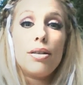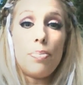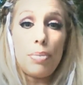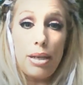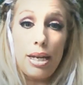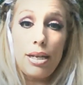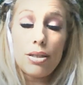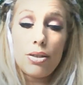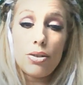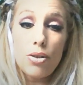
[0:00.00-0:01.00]
the
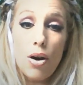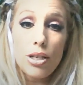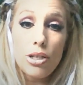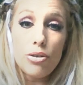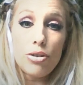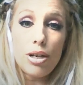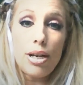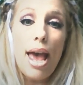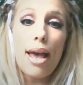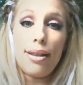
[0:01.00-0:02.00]
Pleiadian star
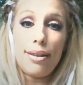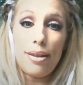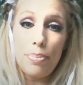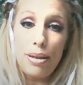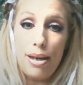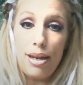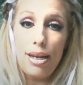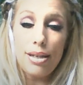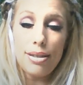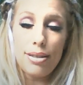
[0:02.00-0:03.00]
children and the
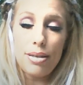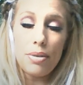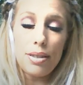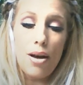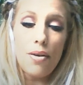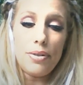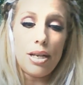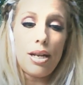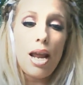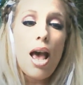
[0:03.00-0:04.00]
Pleiadians themselves,
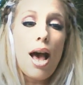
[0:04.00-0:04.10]
and